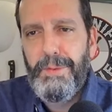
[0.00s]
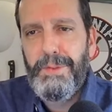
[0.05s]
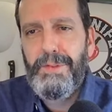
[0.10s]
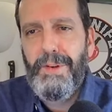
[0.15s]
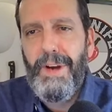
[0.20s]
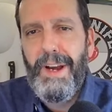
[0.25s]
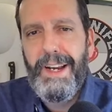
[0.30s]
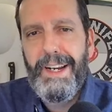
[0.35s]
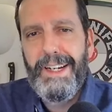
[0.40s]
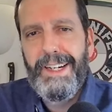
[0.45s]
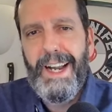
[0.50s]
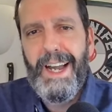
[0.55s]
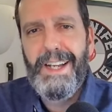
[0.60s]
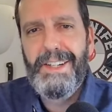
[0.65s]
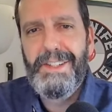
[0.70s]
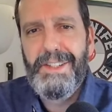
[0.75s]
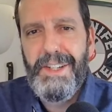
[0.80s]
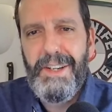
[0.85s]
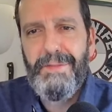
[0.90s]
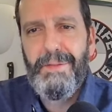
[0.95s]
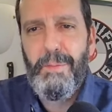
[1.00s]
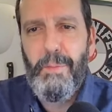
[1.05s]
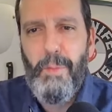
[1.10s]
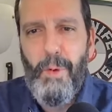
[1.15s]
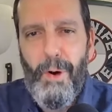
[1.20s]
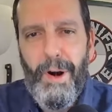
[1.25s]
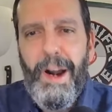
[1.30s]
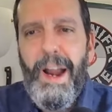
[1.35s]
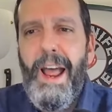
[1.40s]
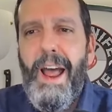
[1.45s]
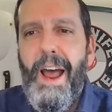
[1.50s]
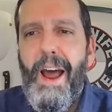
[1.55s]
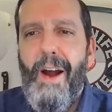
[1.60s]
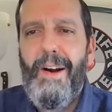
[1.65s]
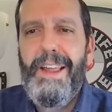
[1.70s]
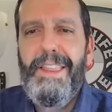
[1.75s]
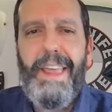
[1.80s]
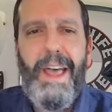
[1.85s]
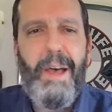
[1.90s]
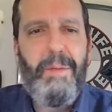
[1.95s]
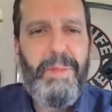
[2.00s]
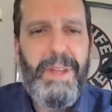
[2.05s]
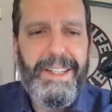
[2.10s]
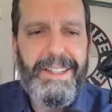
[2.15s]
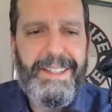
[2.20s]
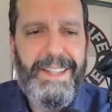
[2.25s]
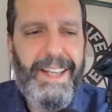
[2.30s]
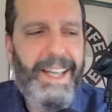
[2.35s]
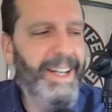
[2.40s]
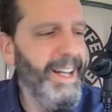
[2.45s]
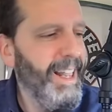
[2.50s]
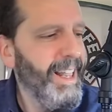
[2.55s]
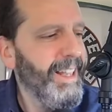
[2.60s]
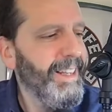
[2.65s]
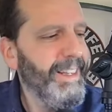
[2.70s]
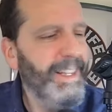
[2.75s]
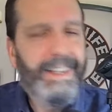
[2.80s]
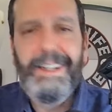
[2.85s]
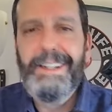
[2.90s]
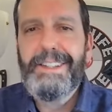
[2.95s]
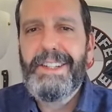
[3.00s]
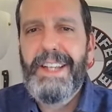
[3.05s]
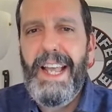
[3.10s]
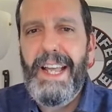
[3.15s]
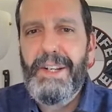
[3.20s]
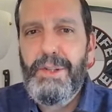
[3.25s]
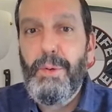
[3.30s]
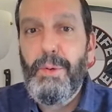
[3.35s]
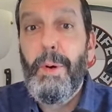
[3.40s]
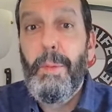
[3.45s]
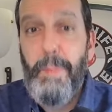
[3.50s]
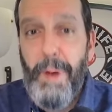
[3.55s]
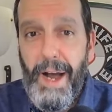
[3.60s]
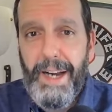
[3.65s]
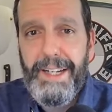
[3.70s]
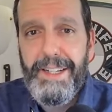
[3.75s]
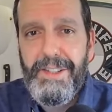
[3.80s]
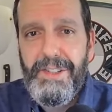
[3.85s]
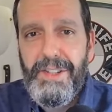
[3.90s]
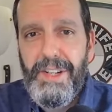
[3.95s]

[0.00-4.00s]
we'll try and guide you even more. All right. That being said, let us get to a pocket